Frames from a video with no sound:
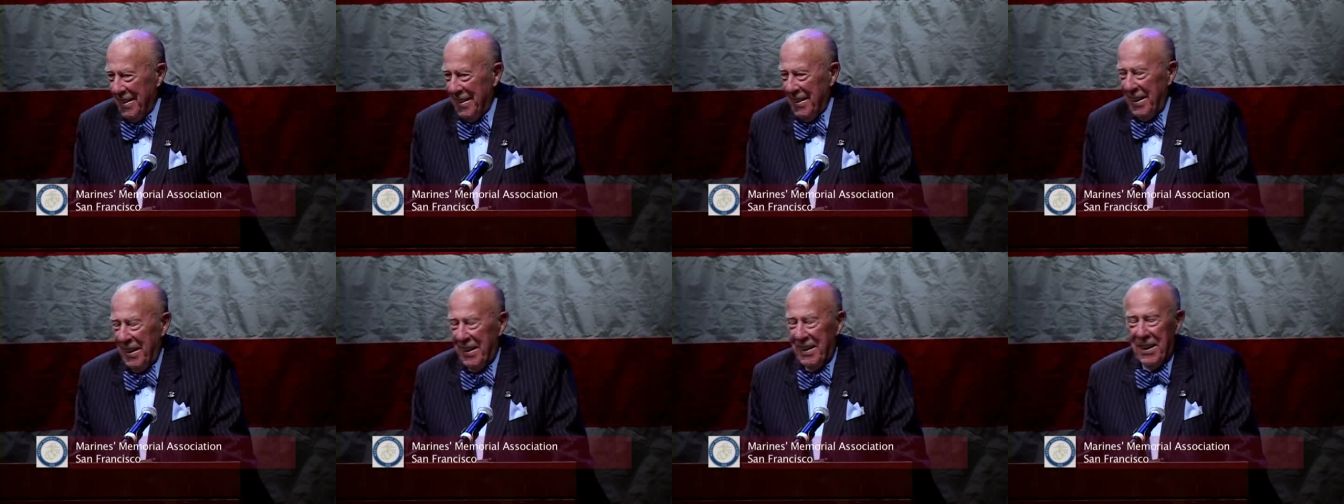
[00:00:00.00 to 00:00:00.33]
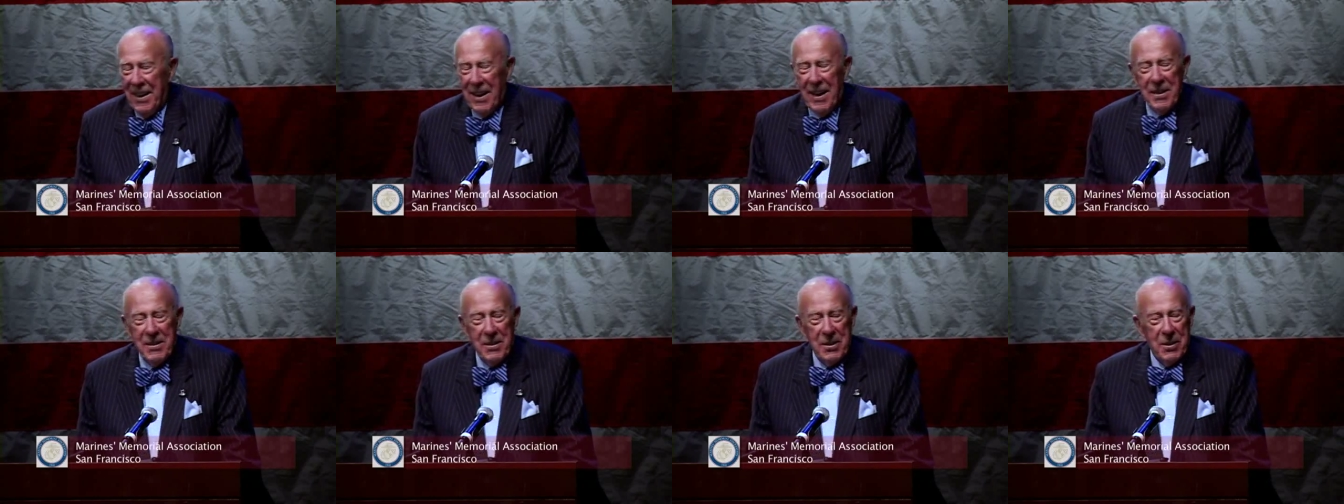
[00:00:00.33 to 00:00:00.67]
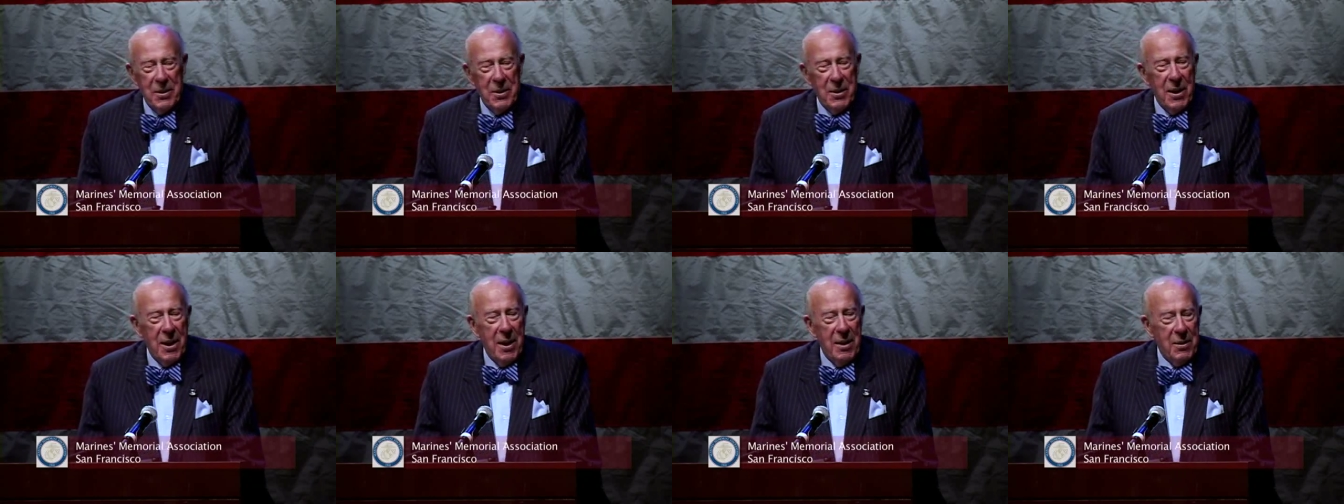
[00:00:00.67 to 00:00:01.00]
And he has a
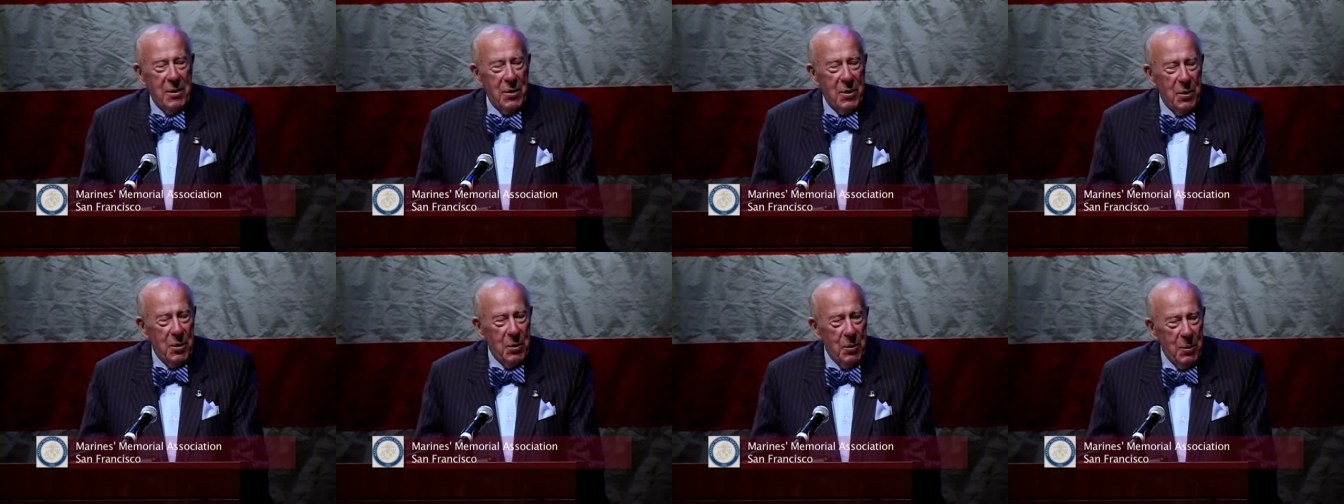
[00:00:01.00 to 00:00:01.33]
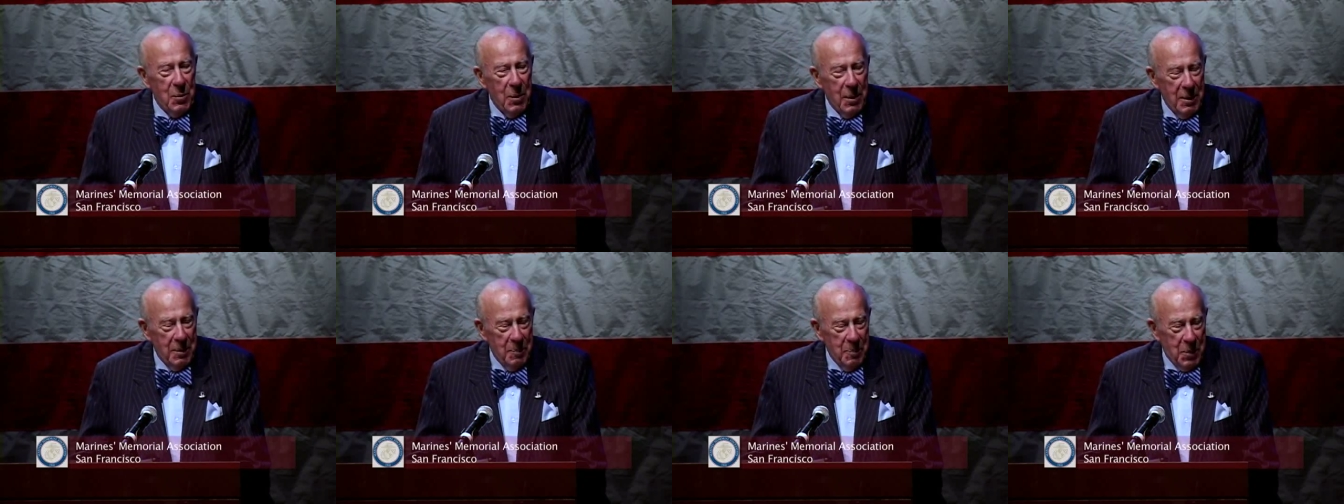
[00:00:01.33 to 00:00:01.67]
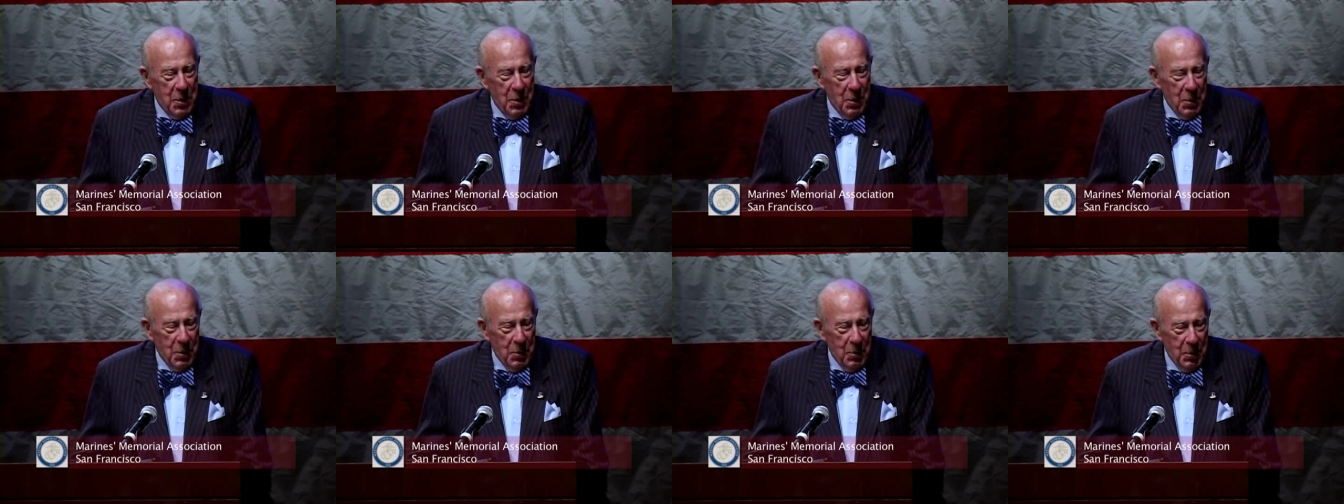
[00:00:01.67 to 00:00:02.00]
tattoo, I'm
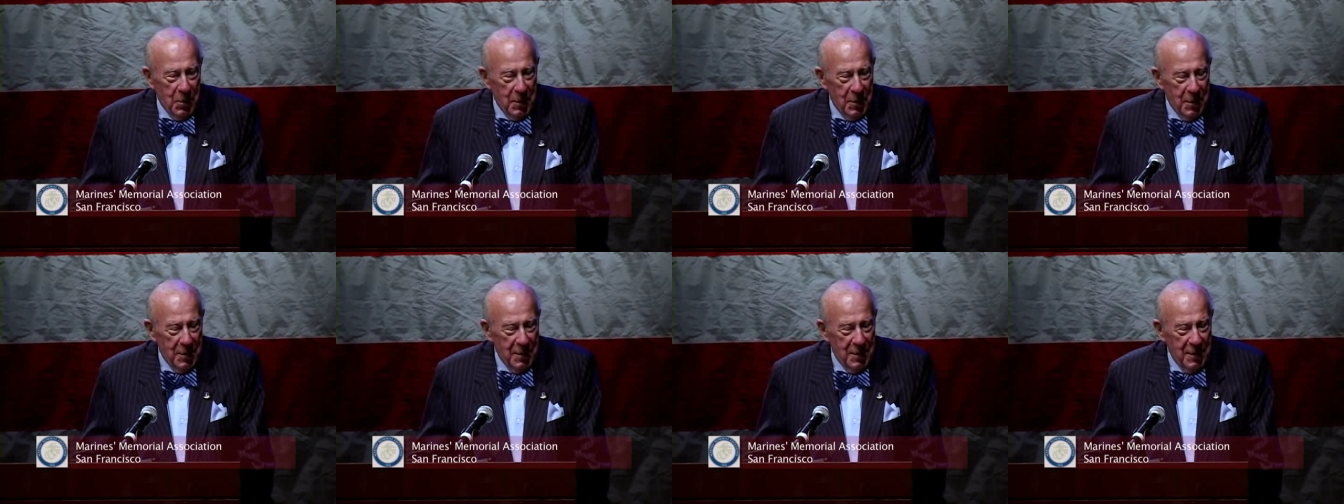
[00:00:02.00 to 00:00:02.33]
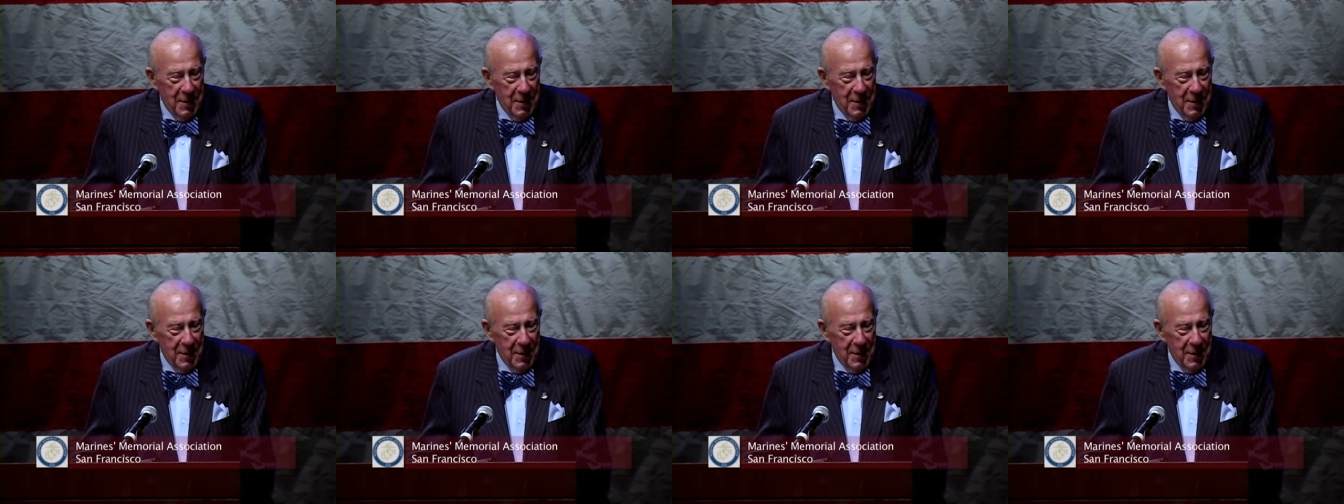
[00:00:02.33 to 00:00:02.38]
told.